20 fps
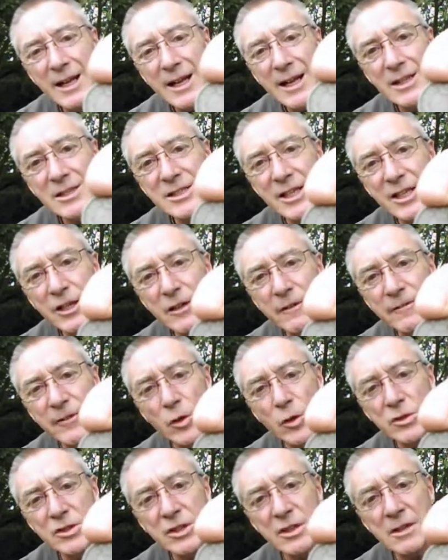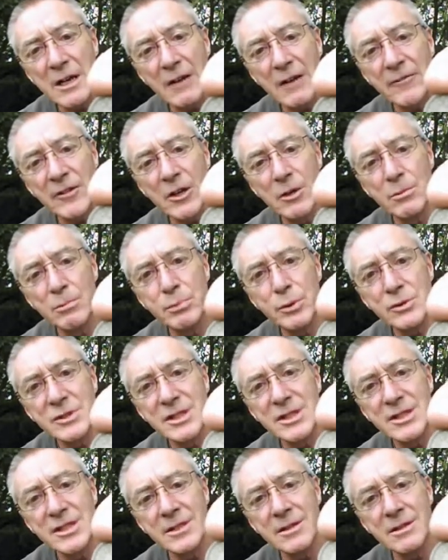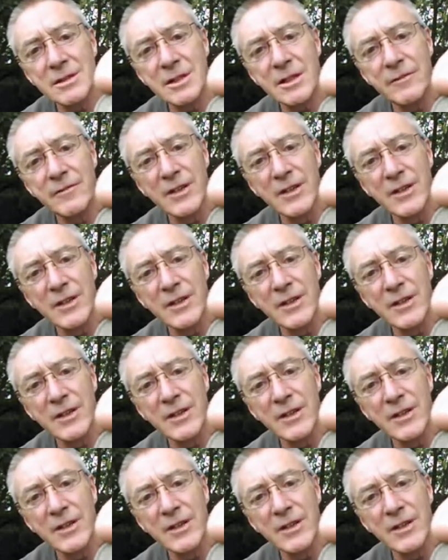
I'll take a photograph and put it in the